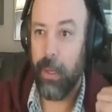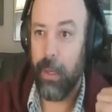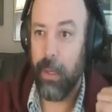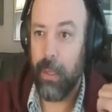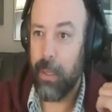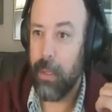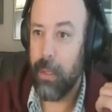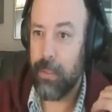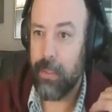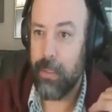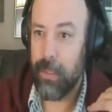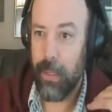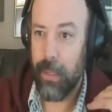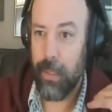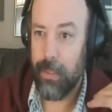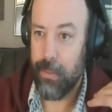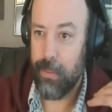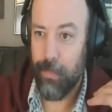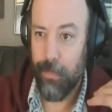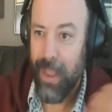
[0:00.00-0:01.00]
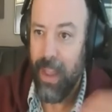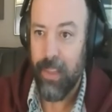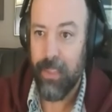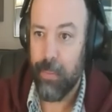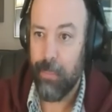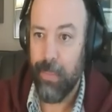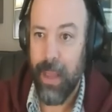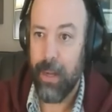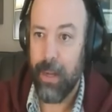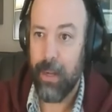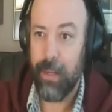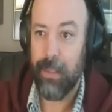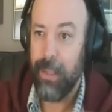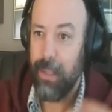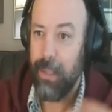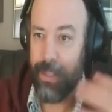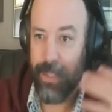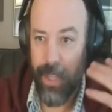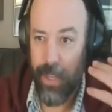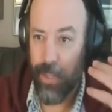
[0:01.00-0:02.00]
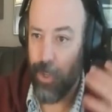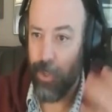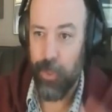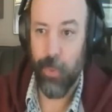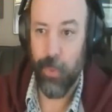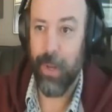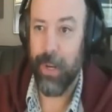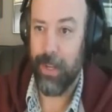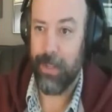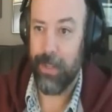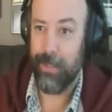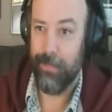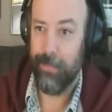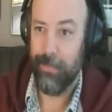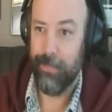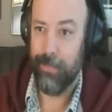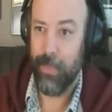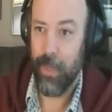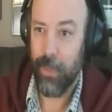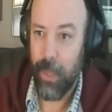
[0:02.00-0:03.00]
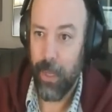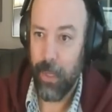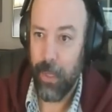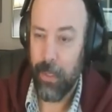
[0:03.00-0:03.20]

Is mathematically, it's in your 20s. Okay.